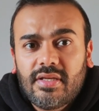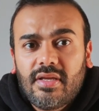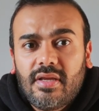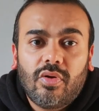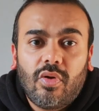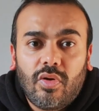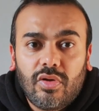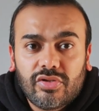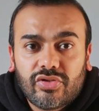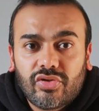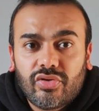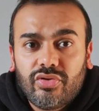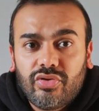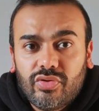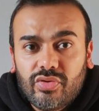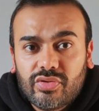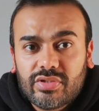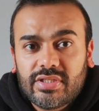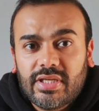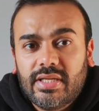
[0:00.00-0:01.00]
you can also
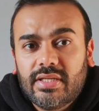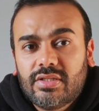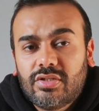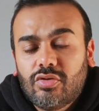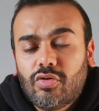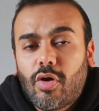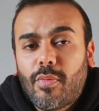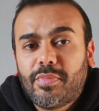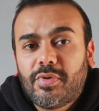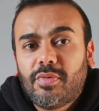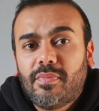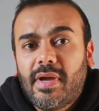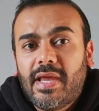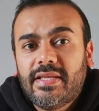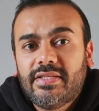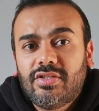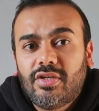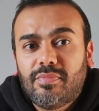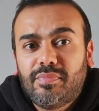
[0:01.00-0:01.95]
use it to optimize